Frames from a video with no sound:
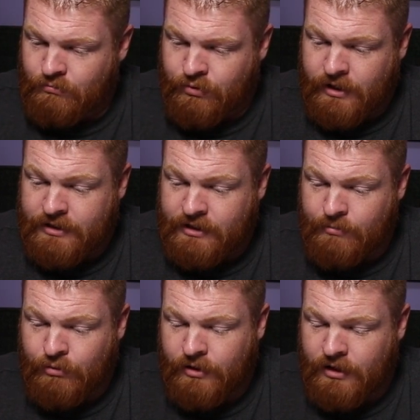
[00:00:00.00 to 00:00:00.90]
Pretty
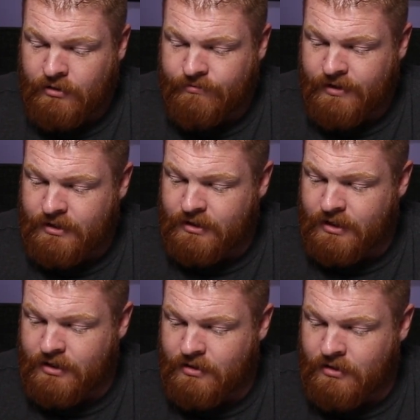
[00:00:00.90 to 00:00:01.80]
simple interface
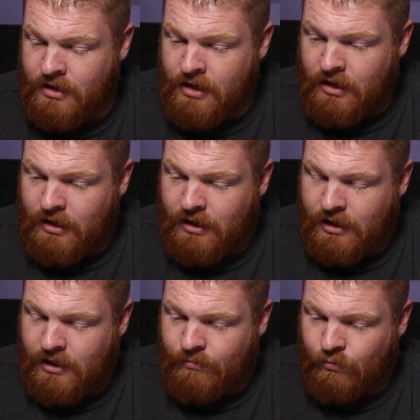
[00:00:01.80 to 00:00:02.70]
here.
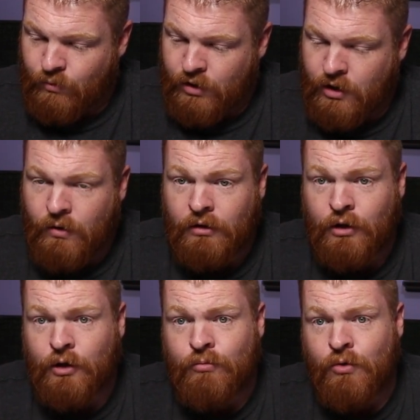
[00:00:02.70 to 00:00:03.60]
We'll go a
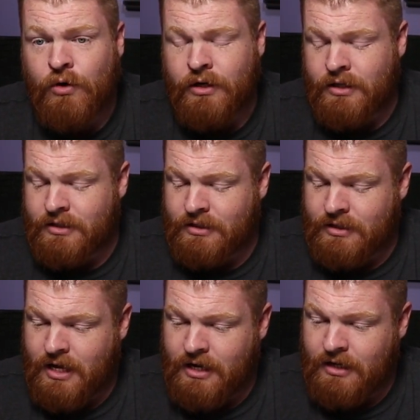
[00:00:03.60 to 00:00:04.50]
little more into the
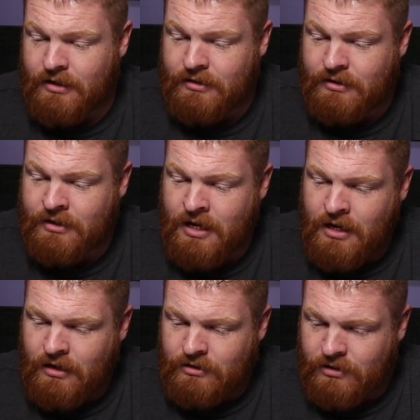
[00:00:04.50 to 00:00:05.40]
settings.
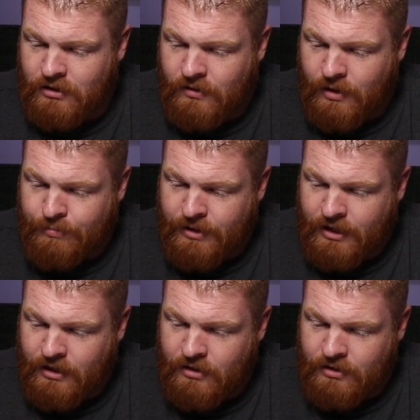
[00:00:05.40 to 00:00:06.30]
So up
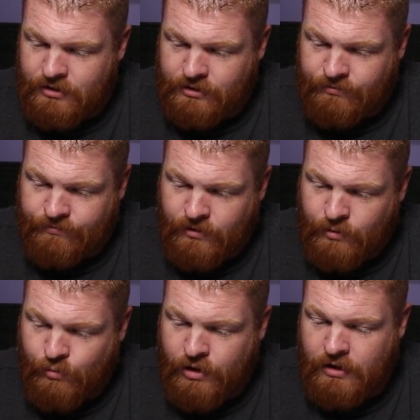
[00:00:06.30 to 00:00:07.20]
here there's a
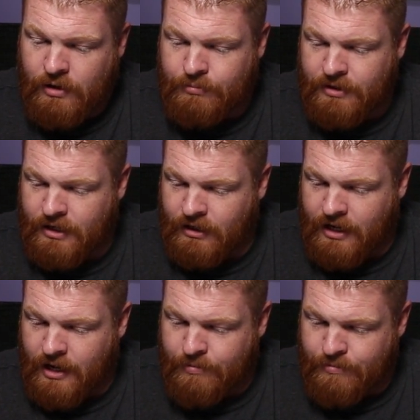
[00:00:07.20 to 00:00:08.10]
firmware update
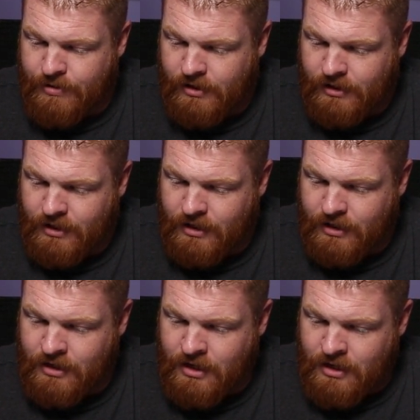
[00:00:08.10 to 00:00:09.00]
capability,